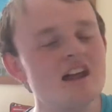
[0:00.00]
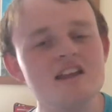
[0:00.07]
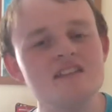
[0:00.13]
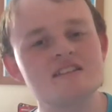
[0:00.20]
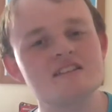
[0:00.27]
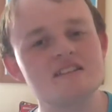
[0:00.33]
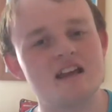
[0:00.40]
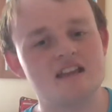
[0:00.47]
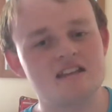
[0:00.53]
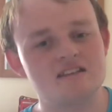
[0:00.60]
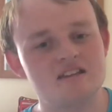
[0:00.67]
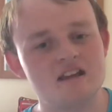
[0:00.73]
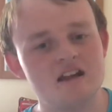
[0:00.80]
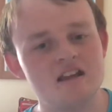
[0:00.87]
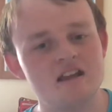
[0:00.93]
like the
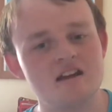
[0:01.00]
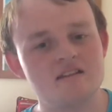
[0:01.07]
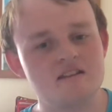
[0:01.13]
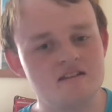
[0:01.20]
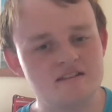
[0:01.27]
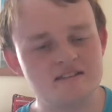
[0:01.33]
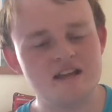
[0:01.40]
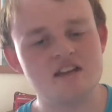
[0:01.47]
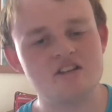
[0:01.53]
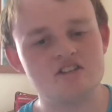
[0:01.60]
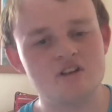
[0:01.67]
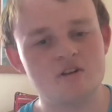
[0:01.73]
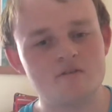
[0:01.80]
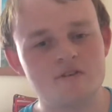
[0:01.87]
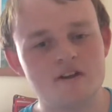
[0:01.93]
set. I like the
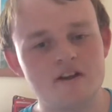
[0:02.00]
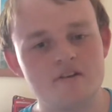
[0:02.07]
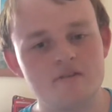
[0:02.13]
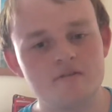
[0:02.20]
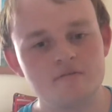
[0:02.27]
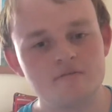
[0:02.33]
staging of it.